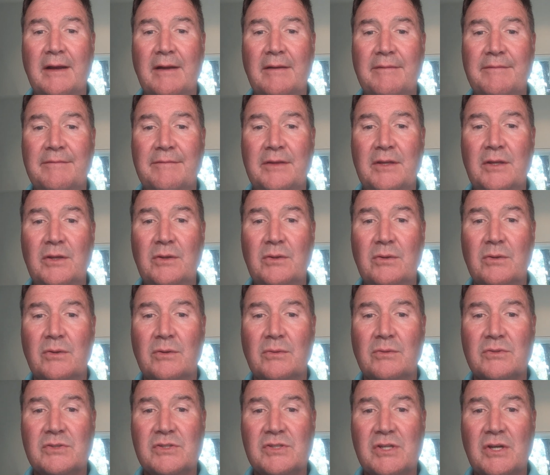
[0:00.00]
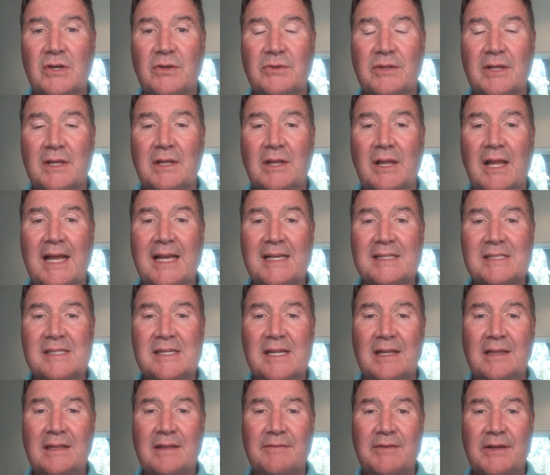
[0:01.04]
of view. So the glass
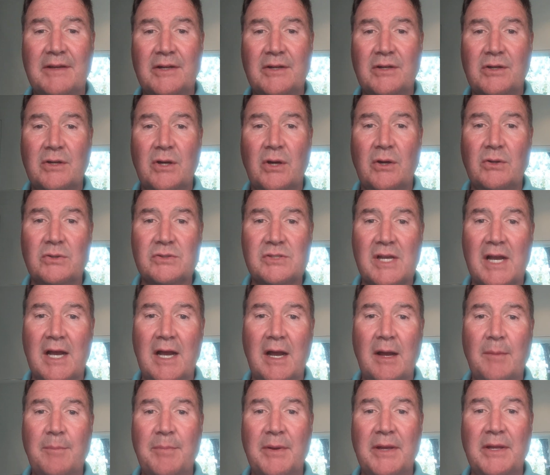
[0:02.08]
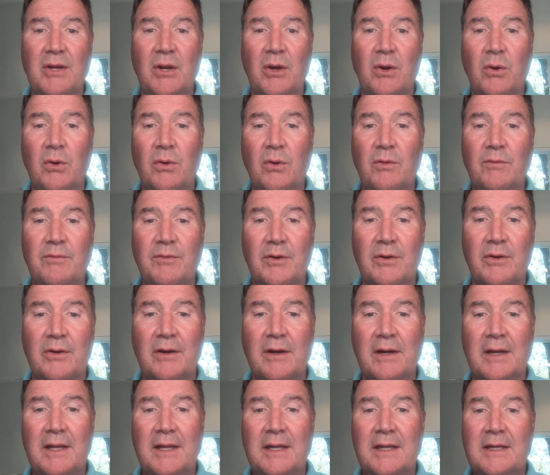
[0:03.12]
elevator goes up and
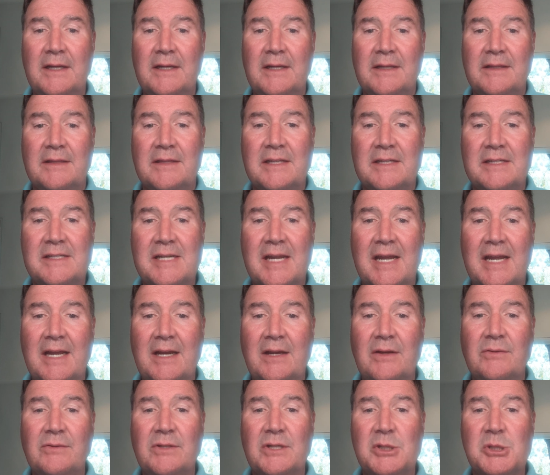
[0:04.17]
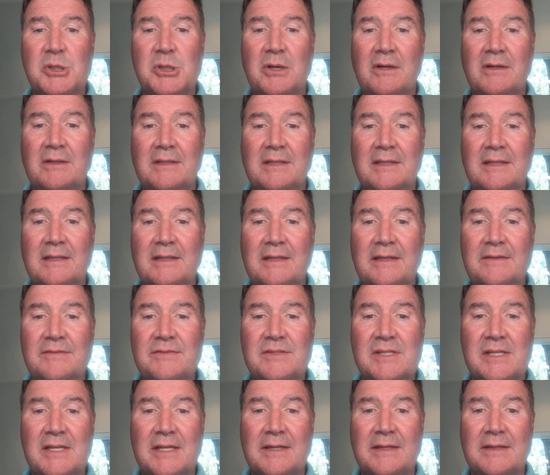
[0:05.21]
over the town that Charlie
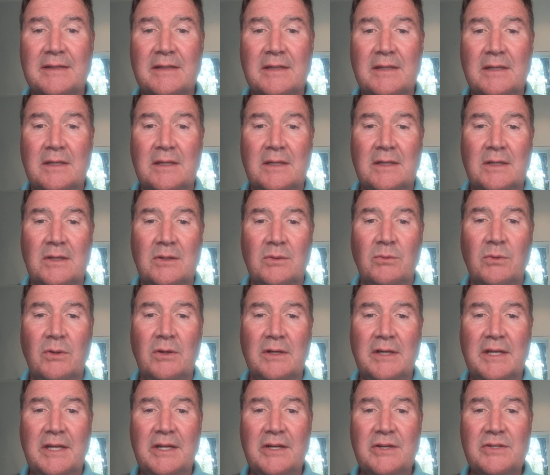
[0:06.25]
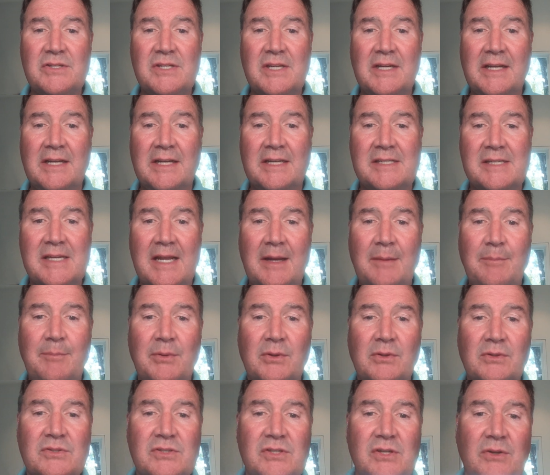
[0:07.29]
lives in. Well, here's an
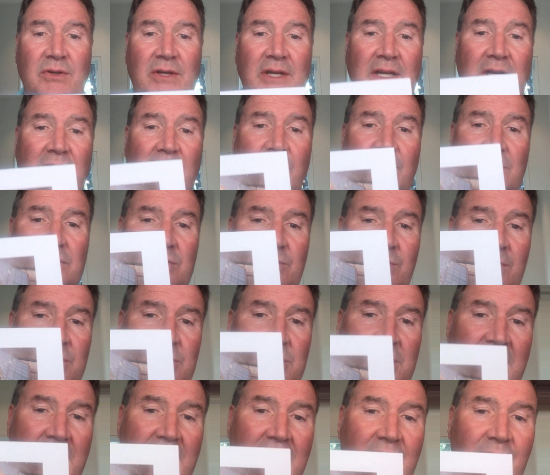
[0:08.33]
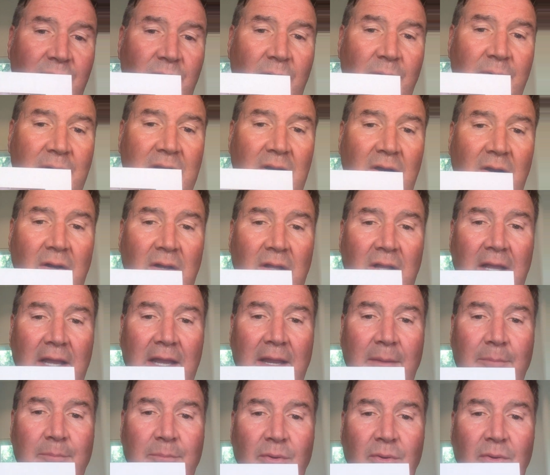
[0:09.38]
example. So here's what you have, what we call
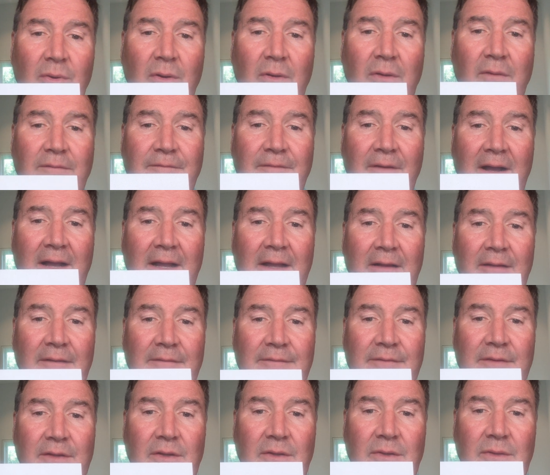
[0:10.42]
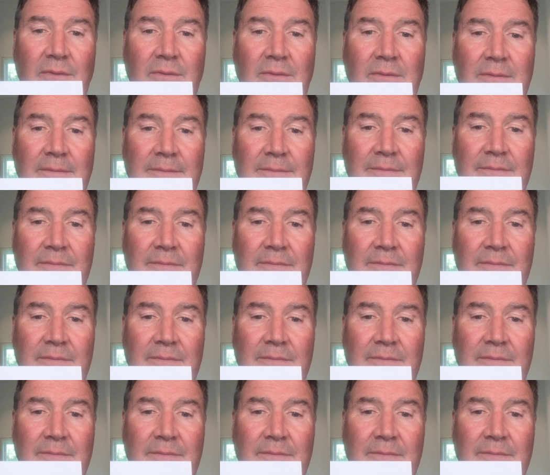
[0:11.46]
a profile view.